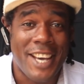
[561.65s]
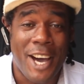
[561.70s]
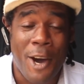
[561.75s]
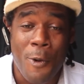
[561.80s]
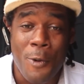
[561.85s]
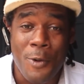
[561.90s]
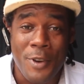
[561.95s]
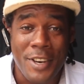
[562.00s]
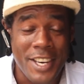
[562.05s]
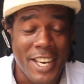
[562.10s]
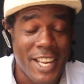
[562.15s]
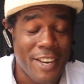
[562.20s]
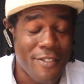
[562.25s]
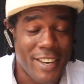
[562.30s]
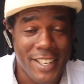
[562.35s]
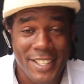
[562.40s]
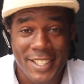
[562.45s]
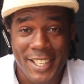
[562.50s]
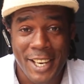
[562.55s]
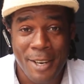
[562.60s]
I would
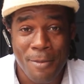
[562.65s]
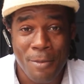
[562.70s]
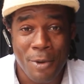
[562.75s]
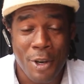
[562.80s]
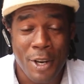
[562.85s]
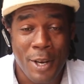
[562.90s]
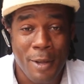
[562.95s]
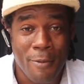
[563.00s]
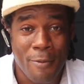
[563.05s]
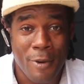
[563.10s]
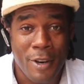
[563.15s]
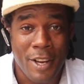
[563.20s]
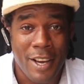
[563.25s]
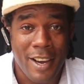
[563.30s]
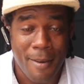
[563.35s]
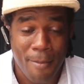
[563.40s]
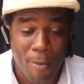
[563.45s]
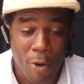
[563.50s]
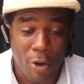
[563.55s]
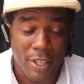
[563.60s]
never send him go live with
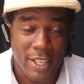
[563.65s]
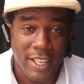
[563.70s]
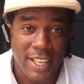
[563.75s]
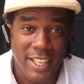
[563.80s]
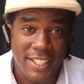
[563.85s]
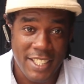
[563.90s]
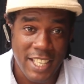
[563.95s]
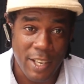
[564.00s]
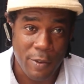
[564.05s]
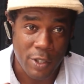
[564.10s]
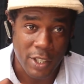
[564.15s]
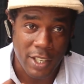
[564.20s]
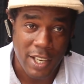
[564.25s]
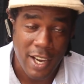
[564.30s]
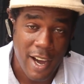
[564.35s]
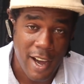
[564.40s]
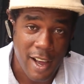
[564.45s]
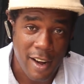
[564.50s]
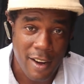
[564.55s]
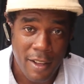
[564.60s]
her, but you see if she
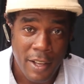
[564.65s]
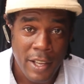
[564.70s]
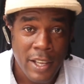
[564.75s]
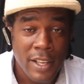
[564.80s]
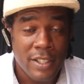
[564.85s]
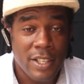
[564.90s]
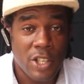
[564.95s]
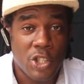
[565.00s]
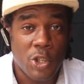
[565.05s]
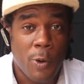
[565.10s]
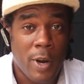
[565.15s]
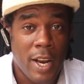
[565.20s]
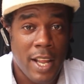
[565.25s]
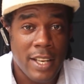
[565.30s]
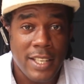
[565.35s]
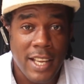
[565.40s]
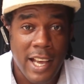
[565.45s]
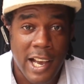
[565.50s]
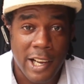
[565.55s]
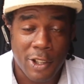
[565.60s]
call, say she want to
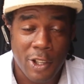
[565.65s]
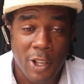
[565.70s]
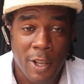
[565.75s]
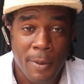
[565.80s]
talk to